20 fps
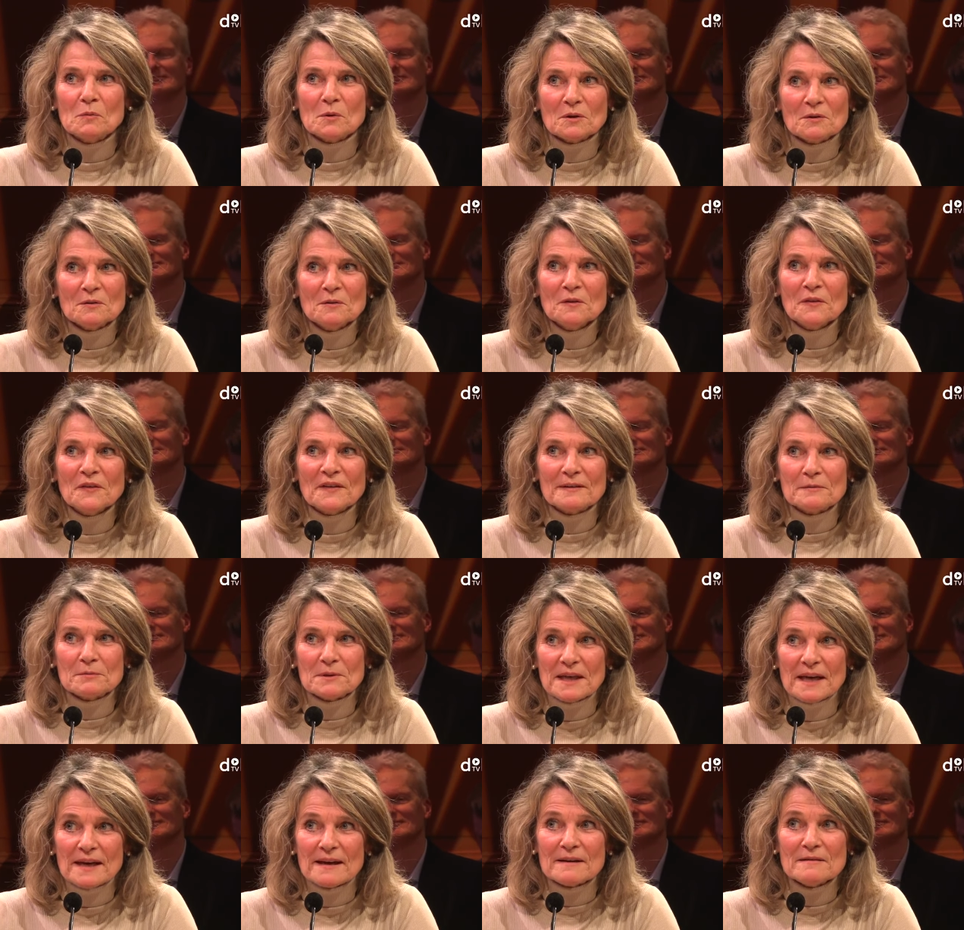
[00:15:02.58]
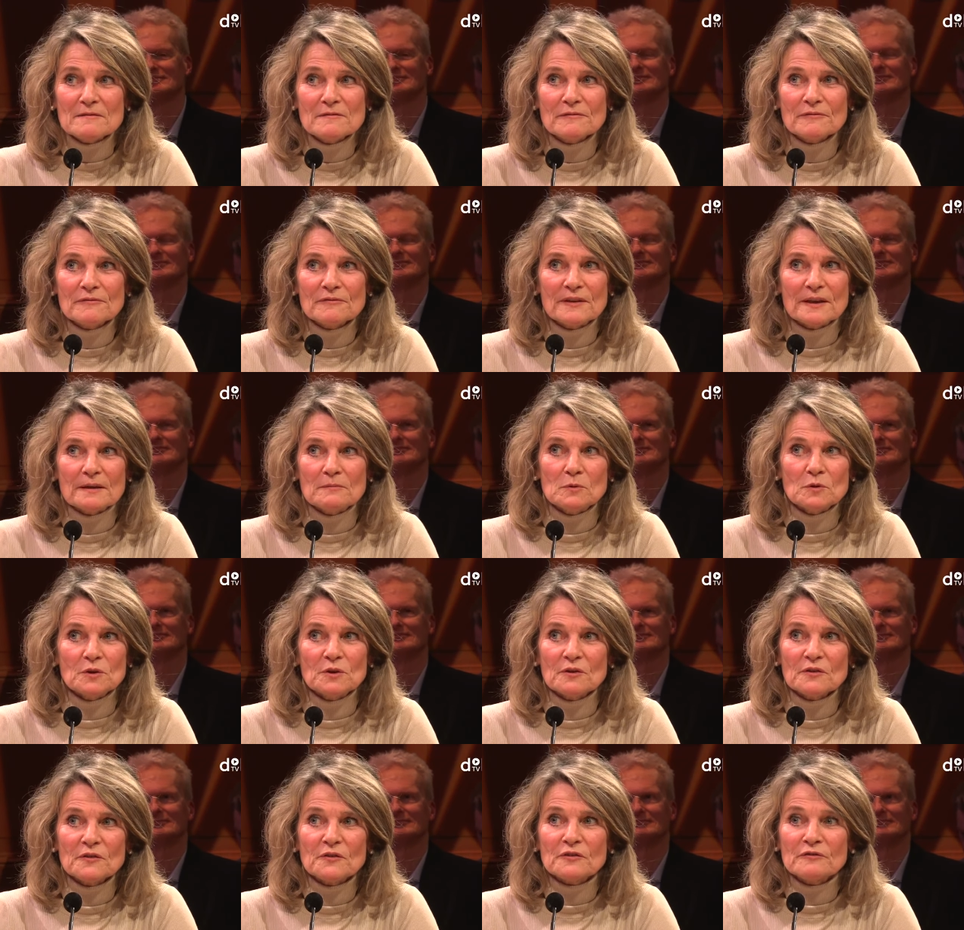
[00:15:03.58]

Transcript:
Speaker 1: world that we have, they would not